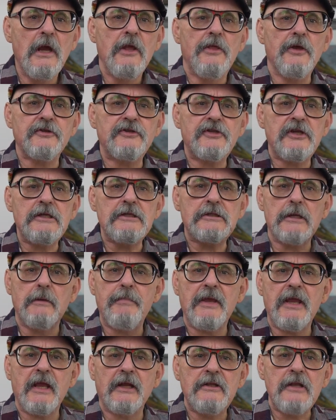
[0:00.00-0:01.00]
There seems to
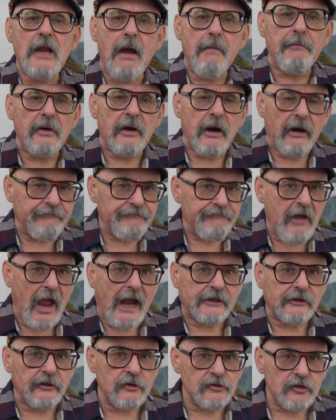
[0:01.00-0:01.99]
be a number of
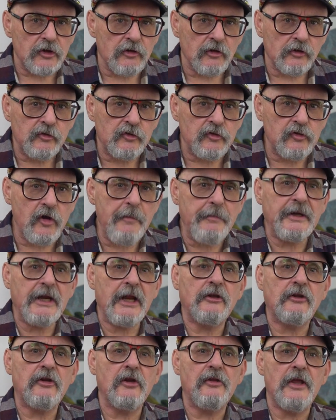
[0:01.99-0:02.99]
factors
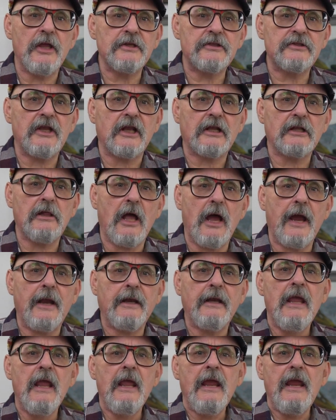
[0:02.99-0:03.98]
contributing to this
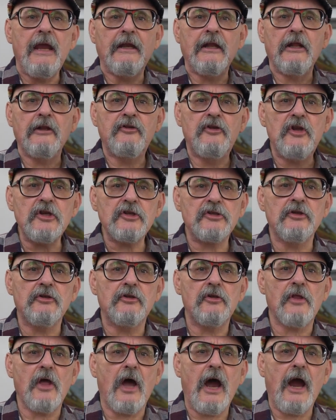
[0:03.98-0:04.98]
decline in addition
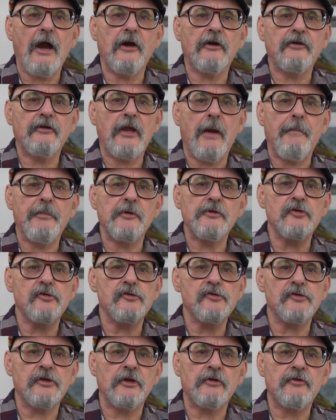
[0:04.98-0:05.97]
to the higher
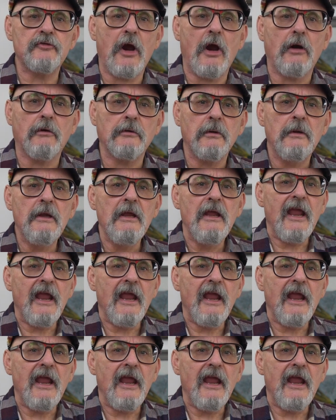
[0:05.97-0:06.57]
temperatures and drought,